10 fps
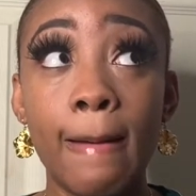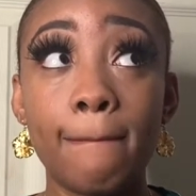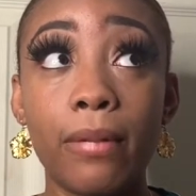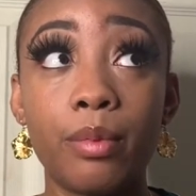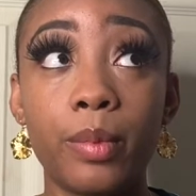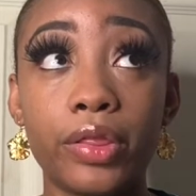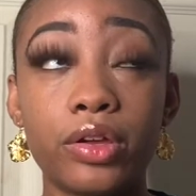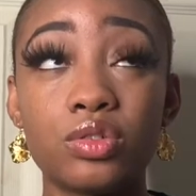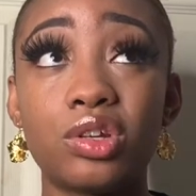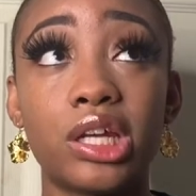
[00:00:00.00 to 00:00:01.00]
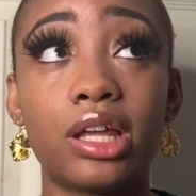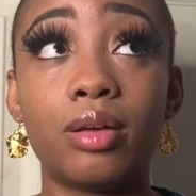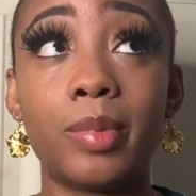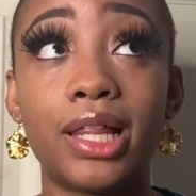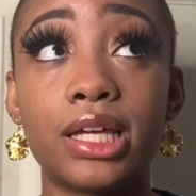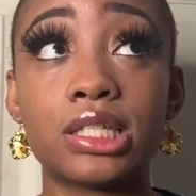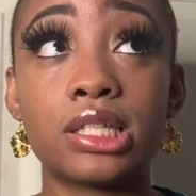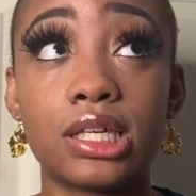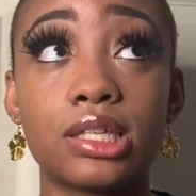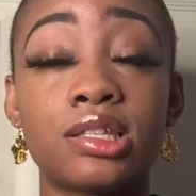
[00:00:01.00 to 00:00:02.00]
My mother is gonna get up by like
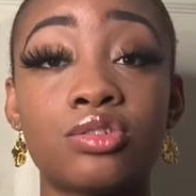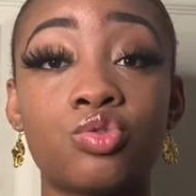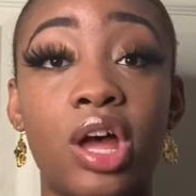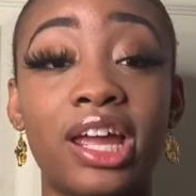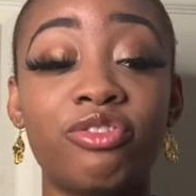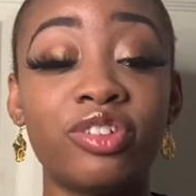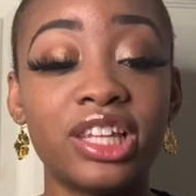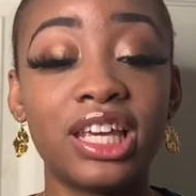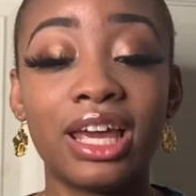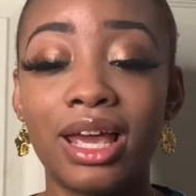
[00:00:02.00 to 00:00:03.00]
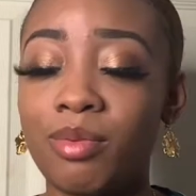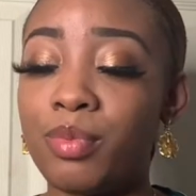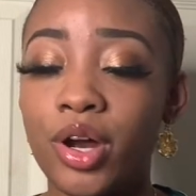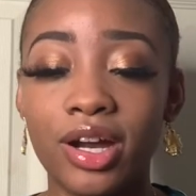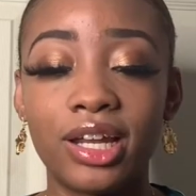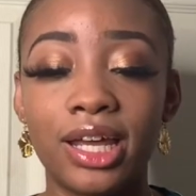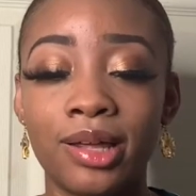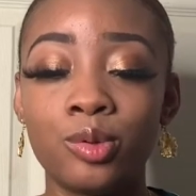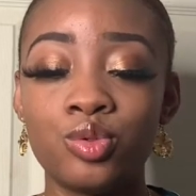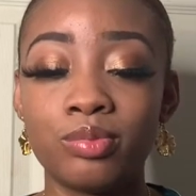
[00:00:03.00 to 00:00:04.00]
6, so I really can't parlay
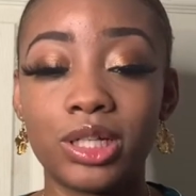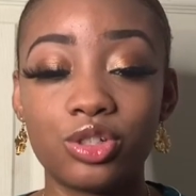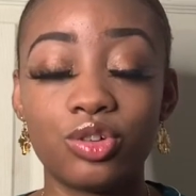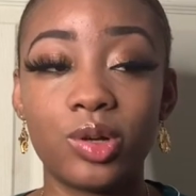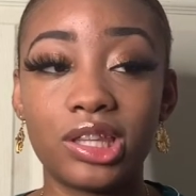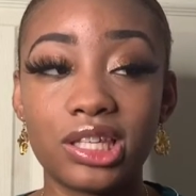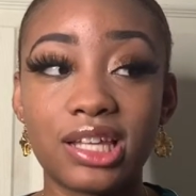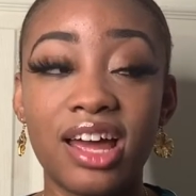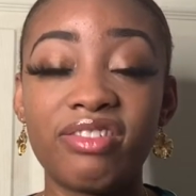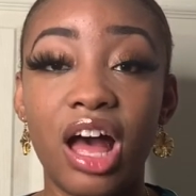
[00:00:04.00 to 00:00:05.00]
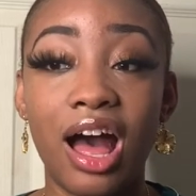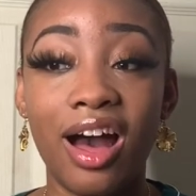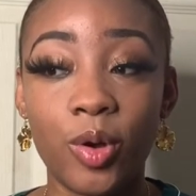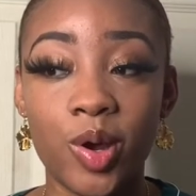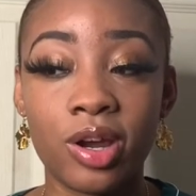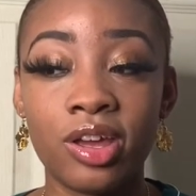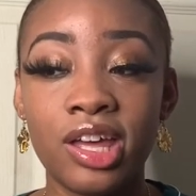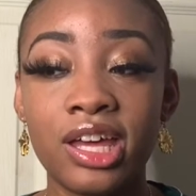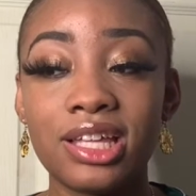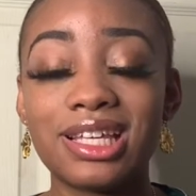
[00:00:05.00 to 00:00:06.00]
too much on this. I have an hour
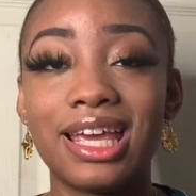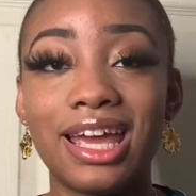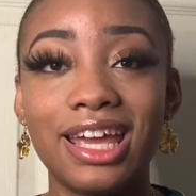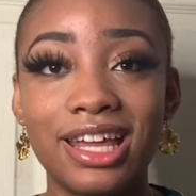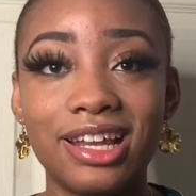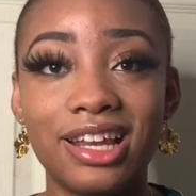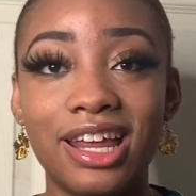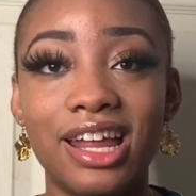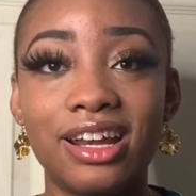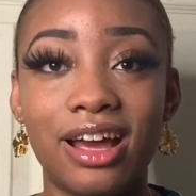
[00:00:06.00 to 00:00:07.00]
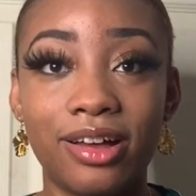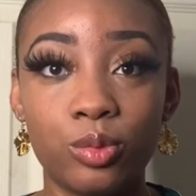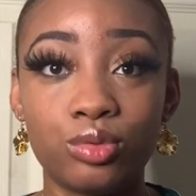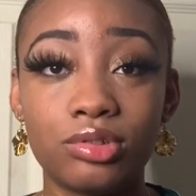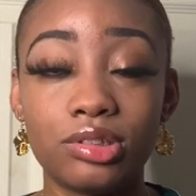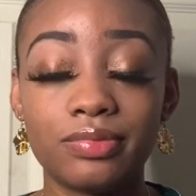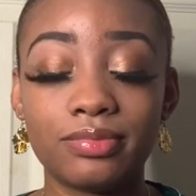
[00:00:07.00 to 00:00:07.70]
to get in and out.